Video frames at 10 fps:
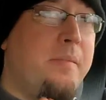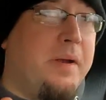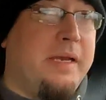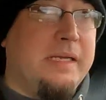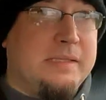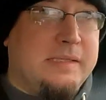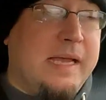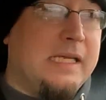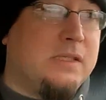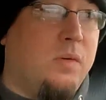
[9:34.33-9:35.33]
but it is the
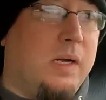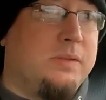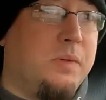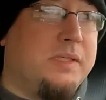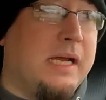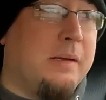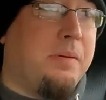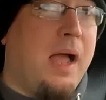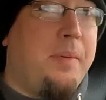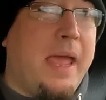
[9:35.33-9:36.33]
Sasquatch, which I
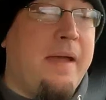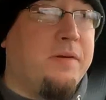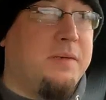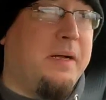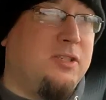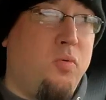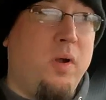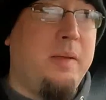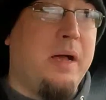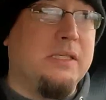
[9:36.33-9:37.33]
could probably average about
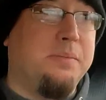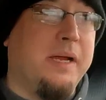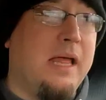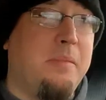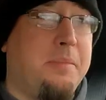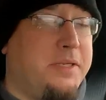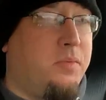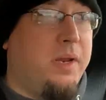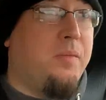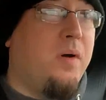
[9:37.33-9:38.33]
20 miles per gallon, maybe
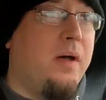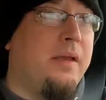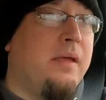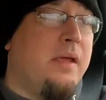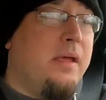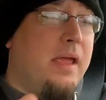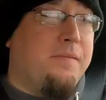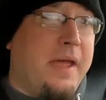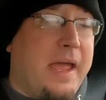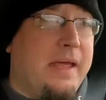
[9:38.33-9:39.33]
21,
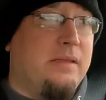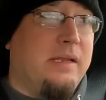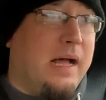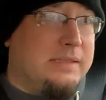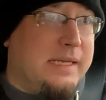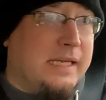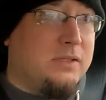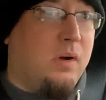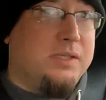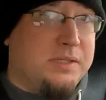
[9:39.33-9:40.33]
if I had the
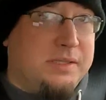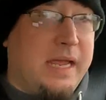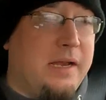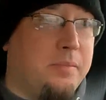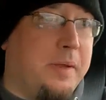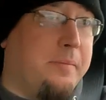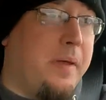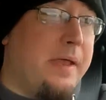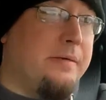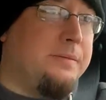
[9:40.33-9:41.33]
non-Sasquatch's standard Big
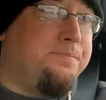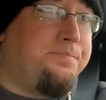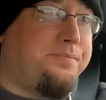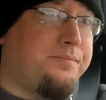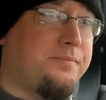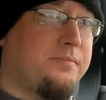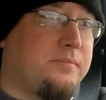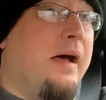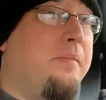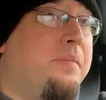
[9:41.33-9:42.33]
Bend.
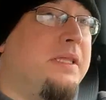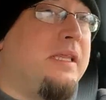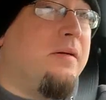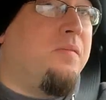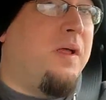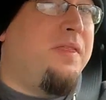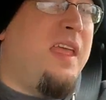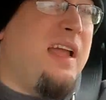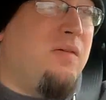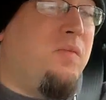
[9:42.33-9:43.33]
But the one
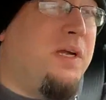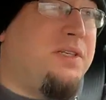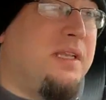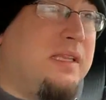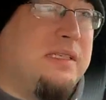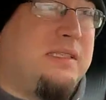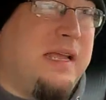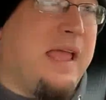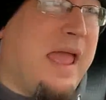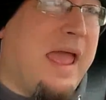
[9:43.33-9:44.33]
thing I wish that this
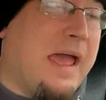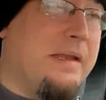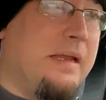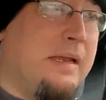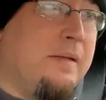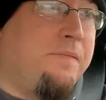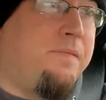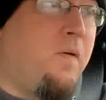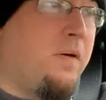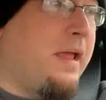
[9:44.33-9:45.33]
thing had, and if
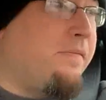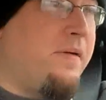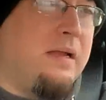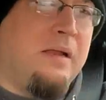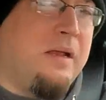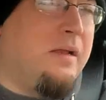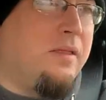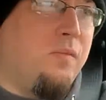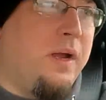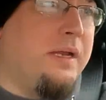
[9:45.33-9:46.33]
Ford had found out
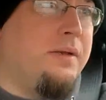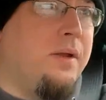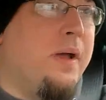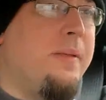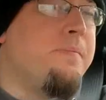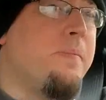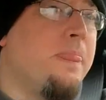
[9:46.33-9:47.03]
another way to do it,